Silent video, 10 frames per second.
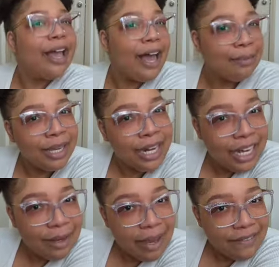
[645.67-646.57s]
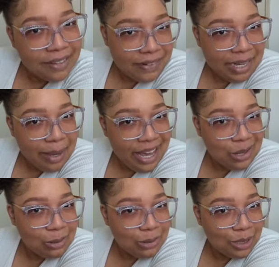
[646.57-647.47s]
I'm getting my 50
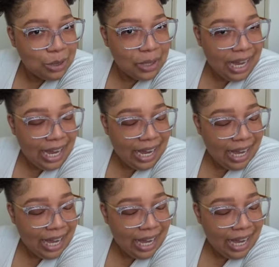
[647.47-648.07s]
pounds, okay?